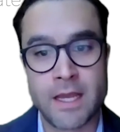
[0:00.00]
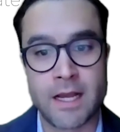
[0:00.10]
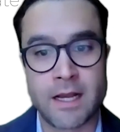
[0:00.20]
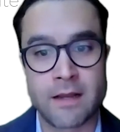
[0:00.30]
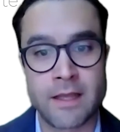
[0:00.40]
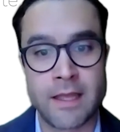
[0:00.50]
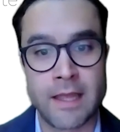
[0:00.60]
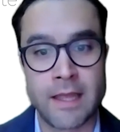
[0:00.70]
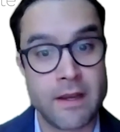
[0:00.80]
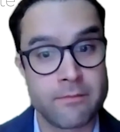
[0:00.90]

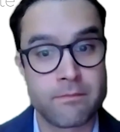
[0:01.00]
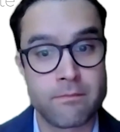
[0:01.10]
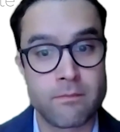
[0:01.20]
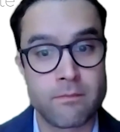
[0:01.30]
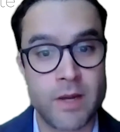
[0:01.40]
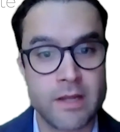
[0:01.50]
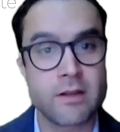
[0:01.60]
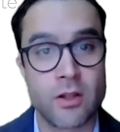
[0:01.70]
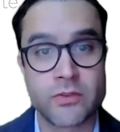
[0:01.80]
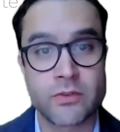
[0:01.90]
and they're
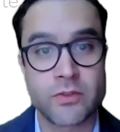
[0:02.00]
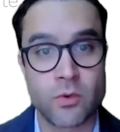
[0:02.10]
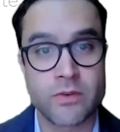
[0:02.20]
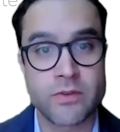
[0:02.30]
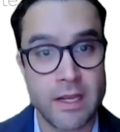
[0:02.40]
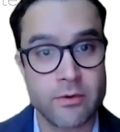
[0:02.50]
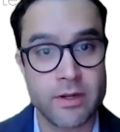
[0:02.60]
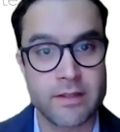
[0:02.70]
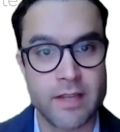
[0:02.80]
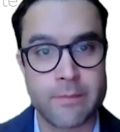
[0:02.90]
butting closer towards an
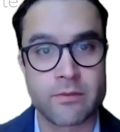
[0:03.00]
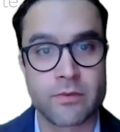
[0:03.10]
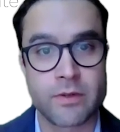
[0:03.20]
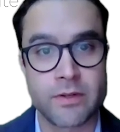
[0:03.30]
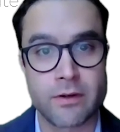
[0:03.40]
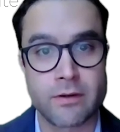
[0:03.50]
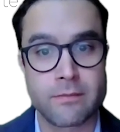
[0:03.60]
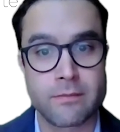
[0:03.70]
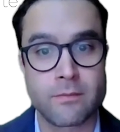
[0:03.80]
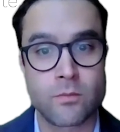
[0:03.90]
equity type of
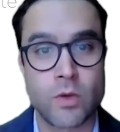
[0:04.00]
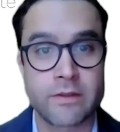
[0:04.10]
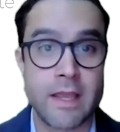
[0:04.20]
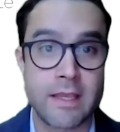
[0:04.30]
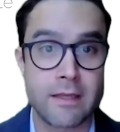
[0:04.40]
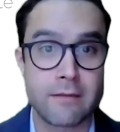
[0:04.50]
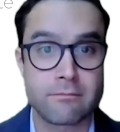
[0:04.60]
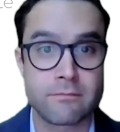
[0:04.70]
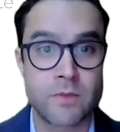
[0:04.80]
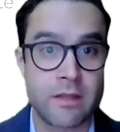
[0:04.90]
return, while taking